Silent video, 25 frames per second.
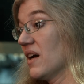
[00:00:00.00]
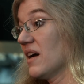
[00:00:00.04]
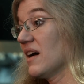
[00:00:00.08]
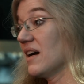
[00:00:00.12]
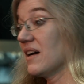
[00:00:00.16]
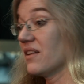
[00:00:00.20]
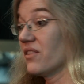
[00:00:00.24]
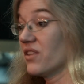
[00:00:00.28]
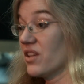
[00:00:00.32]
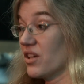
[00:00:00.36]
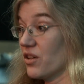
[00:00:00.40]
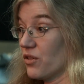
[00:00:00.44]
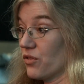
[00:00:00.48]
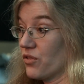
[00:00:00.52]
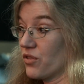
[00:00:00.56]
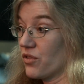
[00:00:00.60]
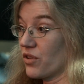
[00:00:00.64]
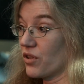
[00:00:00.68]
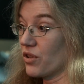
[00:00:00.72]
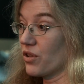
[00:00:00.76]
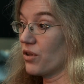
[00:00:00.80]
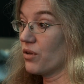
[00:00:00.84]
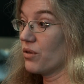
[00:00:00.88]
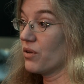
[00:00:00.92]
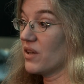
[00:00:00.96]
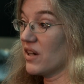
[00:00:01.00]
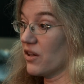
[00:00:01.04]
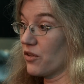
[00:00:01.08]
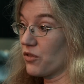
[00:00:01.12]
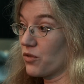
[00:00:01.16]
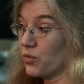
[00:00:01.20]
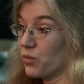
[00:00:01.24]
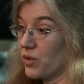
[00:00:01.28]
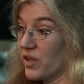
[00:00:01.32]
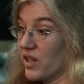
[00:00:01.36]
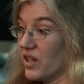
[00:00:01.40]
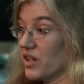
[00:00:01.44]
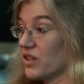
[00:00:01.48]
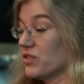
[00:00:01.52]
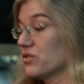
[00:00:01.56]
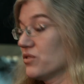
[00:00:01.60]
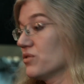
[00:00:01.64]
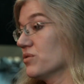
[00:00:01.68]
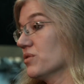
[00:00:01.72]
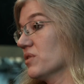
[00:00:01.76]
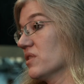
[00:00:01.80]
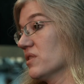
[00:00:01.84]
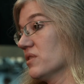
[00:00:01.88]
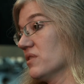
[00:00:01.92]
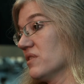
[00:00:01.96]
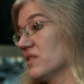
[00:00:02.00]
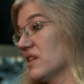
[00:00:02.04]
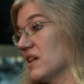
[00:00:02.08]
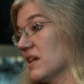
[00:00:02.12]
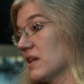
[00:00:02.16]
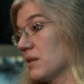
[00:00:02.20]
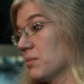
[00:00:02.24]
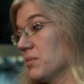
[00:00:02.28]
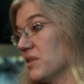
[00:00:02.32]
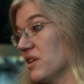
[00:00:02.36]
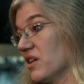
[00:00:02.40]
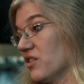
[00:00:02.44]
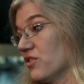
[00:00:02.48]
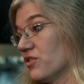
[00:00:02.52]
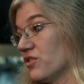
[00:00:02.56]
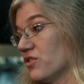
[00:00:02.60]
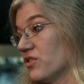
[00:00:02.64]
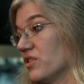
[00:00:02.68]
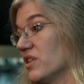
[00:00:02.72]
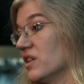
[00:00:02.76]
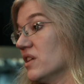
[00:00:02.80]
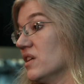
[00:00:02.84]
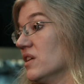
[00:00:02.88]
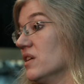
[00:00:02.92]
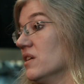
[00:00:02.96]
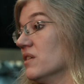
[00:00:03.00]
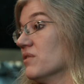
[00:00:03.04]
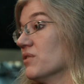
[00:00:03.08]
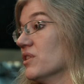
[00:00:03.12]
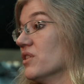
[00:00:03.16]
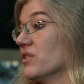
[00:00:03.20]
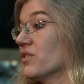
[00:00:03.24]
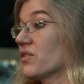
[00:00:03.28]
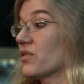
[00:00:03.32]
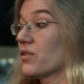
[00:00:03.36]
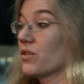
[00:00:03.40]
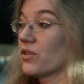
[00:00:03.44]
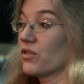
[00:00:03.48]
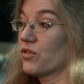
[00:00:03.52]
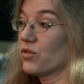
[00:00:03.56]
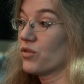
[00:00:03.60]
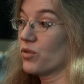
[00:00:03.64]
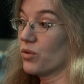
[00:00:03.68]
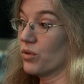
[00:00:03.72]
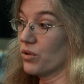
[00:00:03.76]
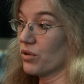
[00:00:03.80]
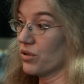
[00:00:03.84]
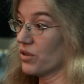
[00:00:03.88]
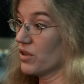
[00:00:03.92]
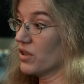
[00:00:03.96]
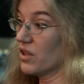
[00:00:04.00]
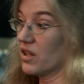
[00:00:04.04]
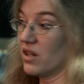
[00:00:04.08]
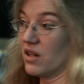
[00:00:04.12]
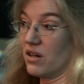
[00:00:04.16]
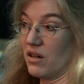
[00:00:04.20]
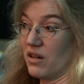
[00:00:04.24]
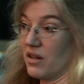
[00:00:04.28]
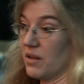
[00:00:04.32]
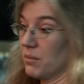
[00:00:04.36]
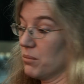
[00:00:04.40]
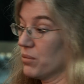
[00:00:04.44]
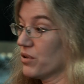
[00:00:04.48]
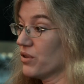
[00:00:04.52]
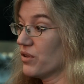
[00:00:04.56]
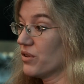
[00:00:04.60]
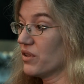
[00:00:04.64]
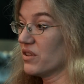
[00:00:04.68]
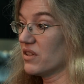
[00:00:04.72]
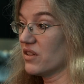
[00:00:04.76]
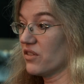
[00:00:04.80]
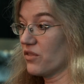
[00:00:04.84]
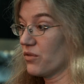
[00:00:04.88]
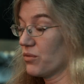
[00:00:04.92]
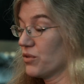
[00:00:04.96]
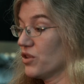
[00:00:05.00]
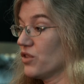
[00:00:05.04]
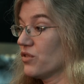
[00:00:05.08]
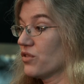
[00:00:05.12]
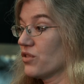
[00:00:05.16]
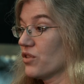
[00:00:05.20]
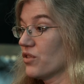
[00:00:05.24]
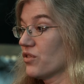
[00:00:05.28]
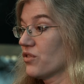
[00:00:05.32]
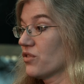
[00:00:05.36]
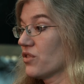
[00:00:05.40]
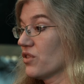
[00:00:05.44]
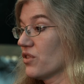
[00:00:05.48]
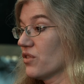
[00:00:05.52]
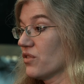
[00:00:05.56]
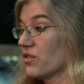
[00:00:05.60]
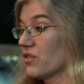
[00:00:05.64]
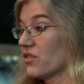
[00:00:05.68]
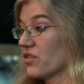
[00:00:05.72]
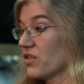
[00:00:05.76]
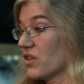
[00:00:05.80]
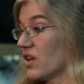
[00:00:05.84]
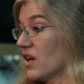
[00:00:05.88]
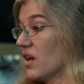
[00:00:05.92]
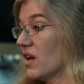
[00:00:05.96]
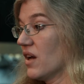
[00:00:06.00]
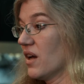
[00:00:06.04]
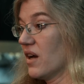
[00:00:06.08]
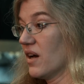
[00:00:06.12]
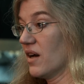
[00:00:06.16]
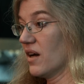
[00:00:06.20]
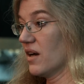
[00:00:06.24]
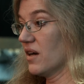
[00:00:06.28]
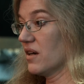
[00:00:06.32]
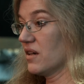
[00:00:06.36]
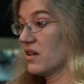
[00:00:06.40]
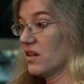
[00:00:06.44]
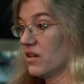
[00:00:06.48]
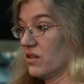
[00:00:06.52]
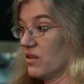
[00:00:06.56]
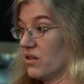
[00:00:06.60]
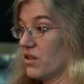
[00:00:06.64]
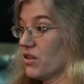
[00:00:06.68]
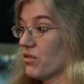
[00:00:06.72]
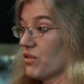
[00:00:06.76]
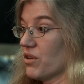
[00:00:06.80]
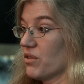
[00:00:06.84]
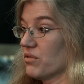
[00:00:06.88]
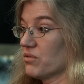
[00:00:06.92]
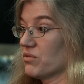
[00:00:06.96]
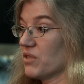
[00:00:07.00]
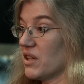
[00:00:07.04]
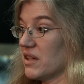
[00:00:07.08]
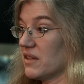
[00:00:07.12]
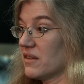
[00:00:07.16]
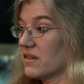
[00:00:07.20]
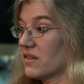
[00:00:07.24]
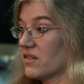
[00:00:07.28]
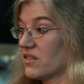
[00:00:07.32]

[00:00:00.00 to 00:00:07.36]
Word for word: And they also go elsewhere to undertake PhD research or are employed as researchers uh, in their own right.